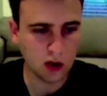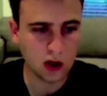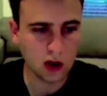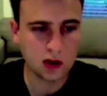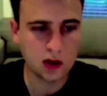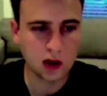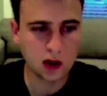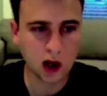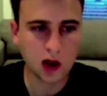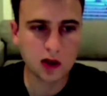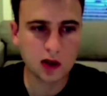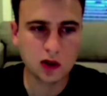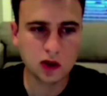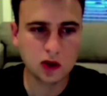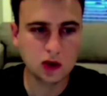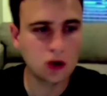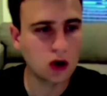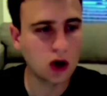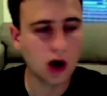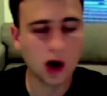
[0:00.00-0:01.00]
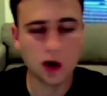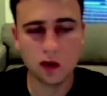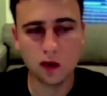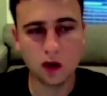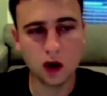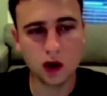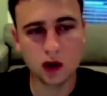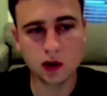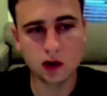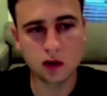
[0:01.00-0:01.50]
easy access to your hardware
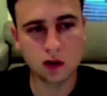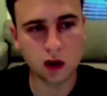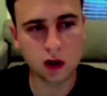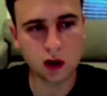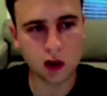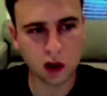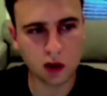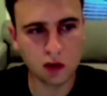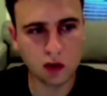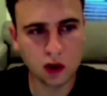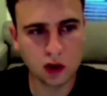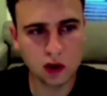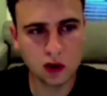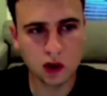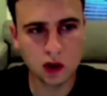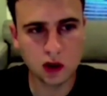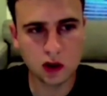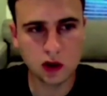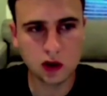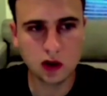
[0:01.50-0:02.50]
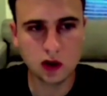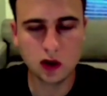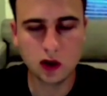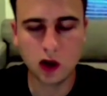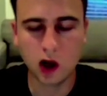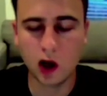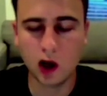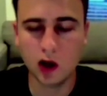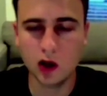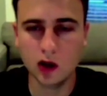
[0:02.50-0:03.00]
wallet even? Like we do
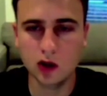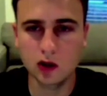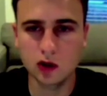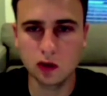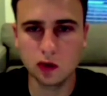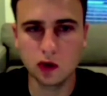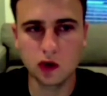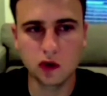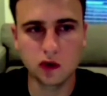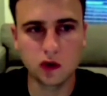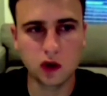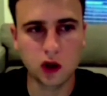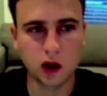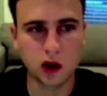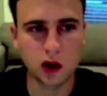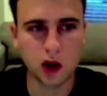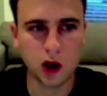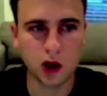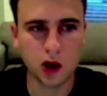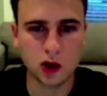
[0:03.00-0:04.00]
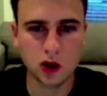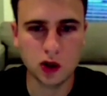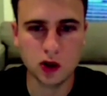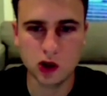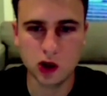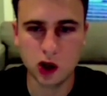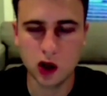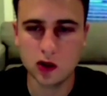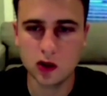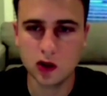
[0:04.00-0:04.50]
consider adding support for like Ledger and
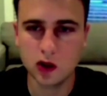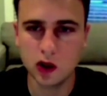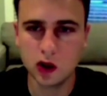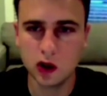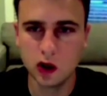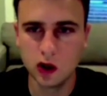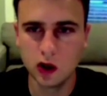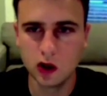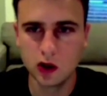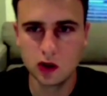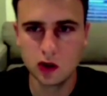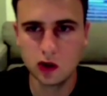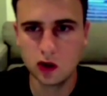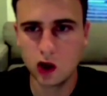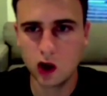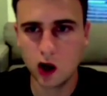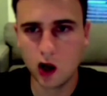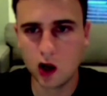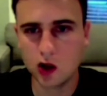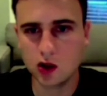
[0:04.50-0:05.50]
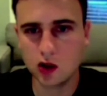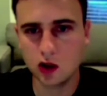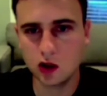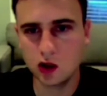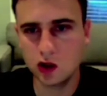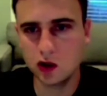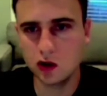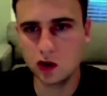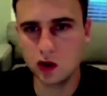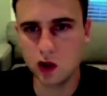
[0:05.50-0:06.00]
Trezor, so you can
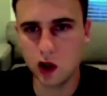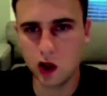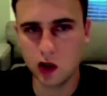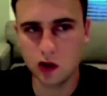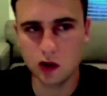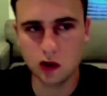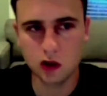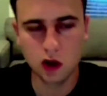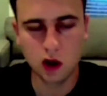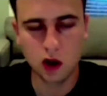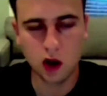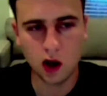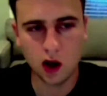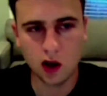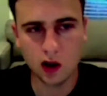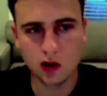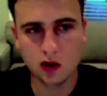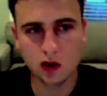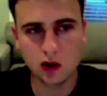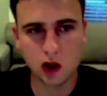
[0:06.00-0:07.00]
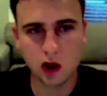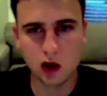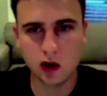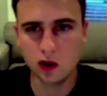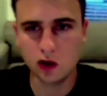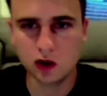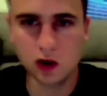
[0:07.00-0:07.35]
actually use that to sign